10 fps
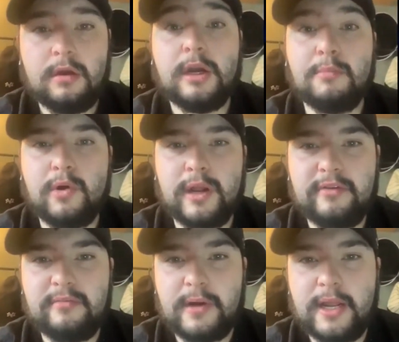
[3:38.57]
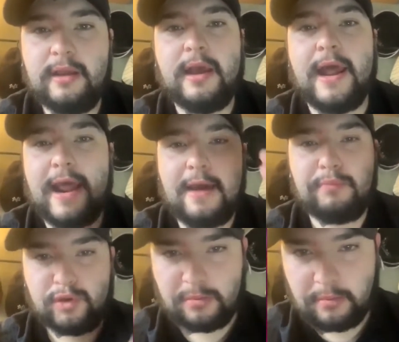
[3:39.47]
Good morning, everybody, and
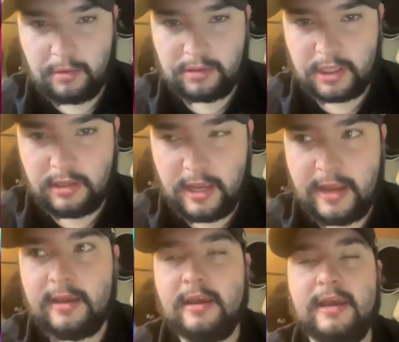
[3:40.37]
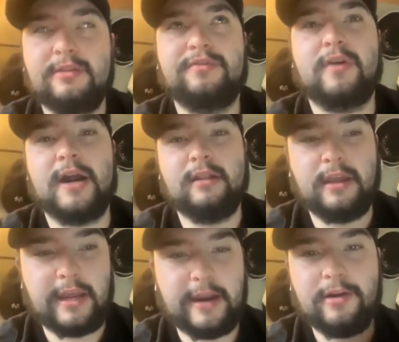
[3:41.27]
happy Super Bowl Sunday. It is
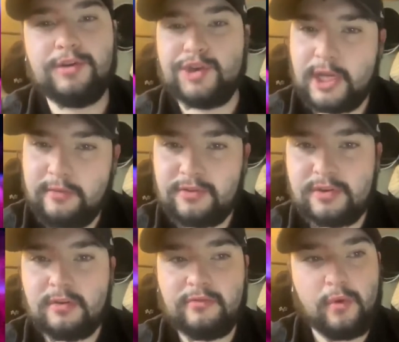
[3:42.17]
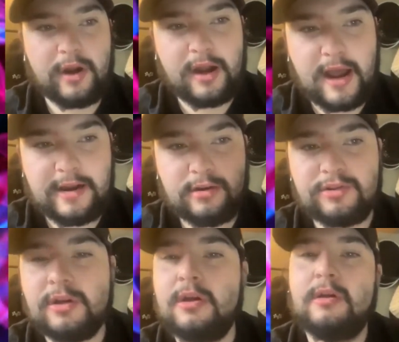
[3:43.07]
finally here. Chiefs,
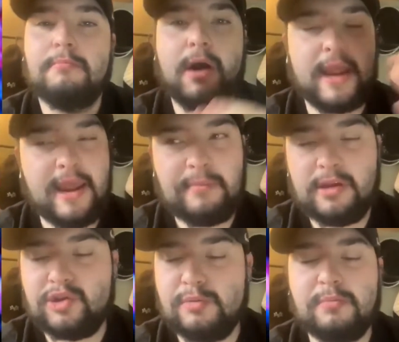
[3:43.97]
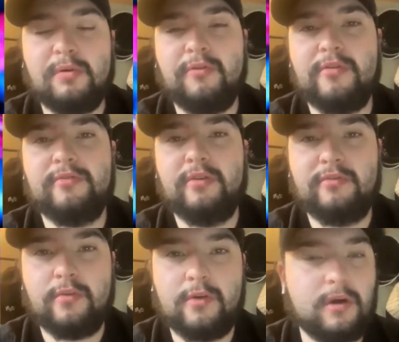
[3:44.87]
49ers, Miami, Super Bowl
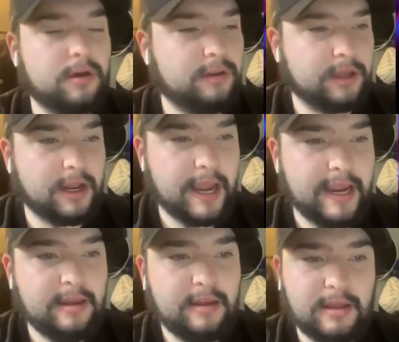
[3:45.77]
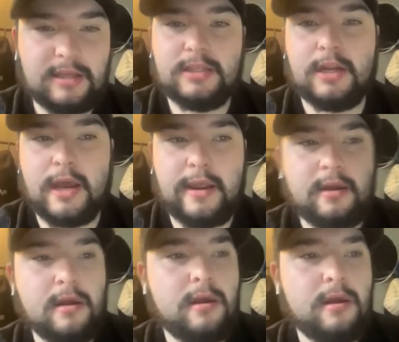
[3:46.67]
54. Tonight is the night.